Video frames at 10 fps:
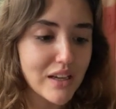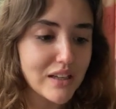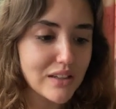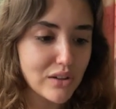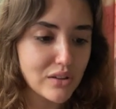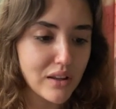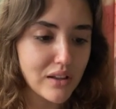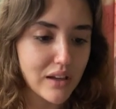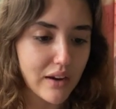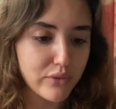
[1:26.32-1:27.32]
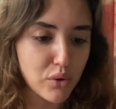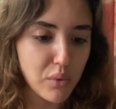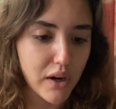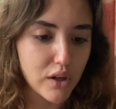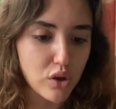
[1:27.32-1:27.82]
nearly
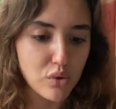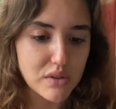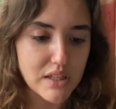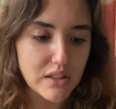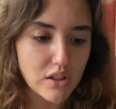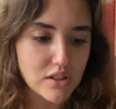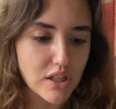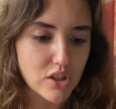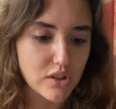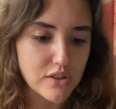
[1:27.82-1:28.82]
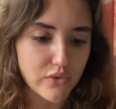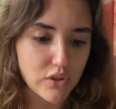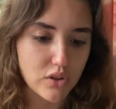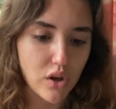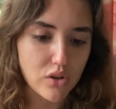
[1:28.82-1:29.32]
everyone who was in Los Angeles for
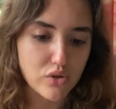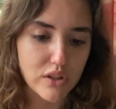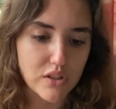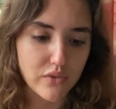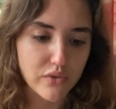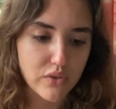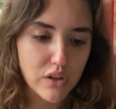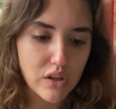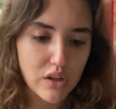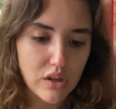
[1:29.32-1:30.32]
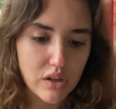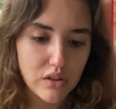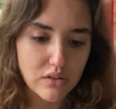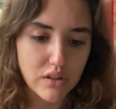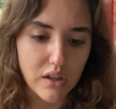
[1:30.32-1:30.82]
the long stretch of
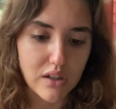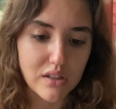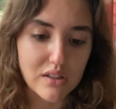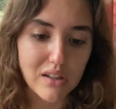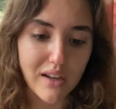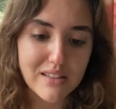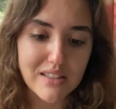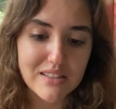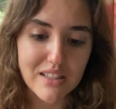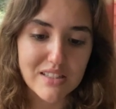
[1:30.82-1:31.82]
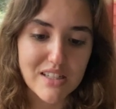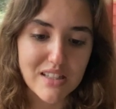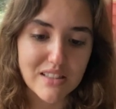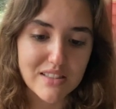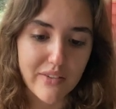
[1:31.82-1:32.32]
the 1960s
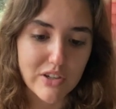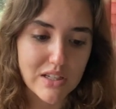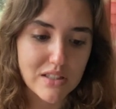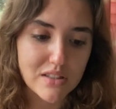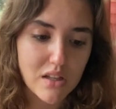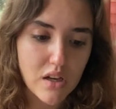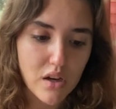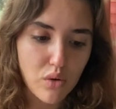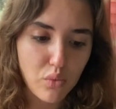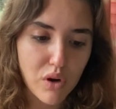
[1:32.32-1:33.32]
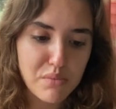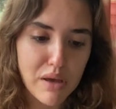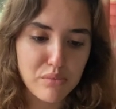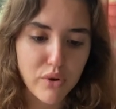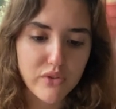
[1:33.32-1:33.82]
and 70s. One
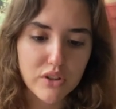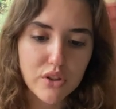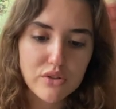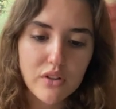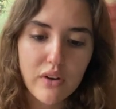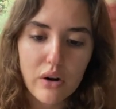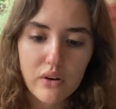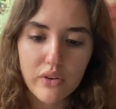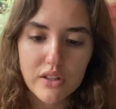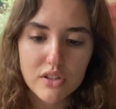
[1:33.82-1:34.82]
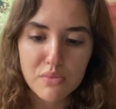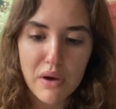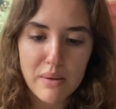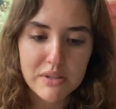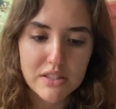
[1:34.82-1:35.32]
man proved elusive, however, and so
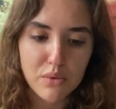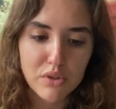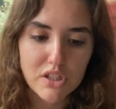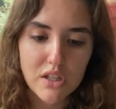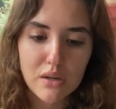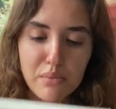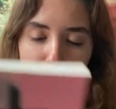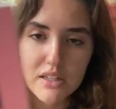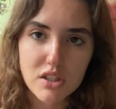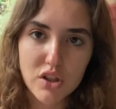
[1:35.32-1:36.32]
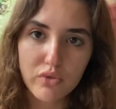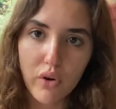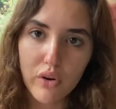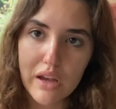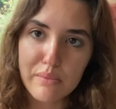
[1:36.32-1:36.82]
Babbitts did what she did best. She
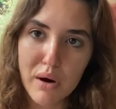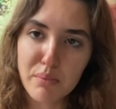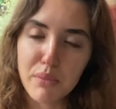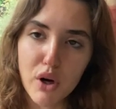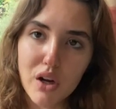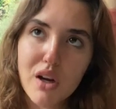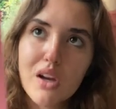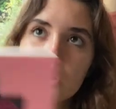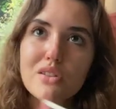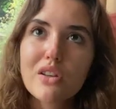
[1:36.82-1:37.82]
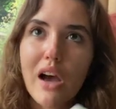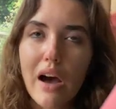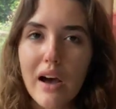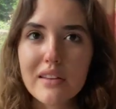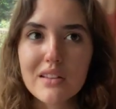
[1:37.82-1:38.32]
wrote him a book. So
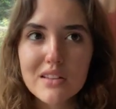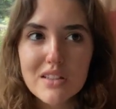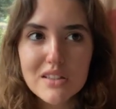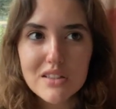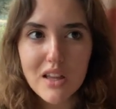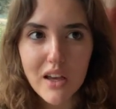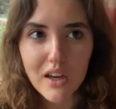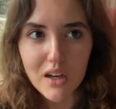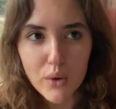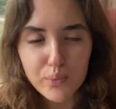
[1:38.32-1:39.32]
yeah, I think this is like